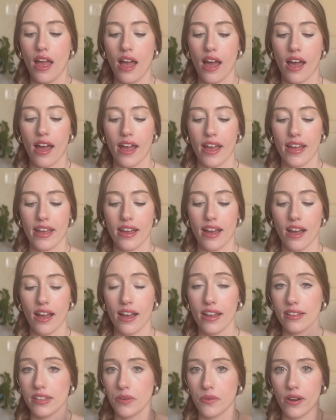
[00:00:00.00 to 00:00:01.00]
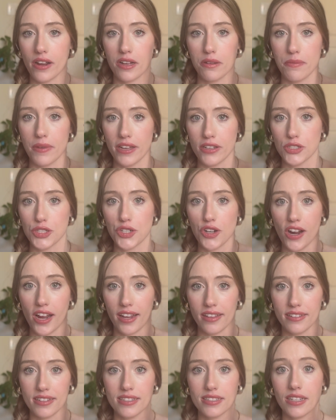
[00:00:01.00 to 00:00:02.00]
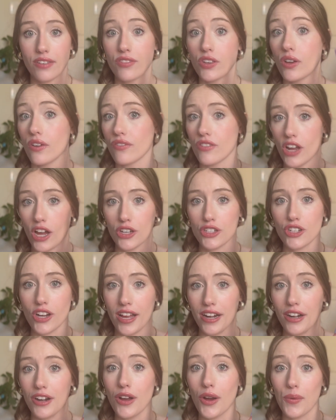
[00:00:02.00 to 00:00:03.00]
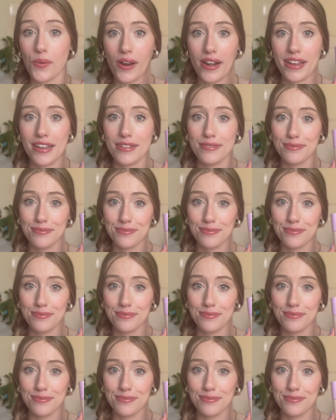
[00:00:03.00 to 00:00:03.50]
I highly recommend trying this if you have not tried it already.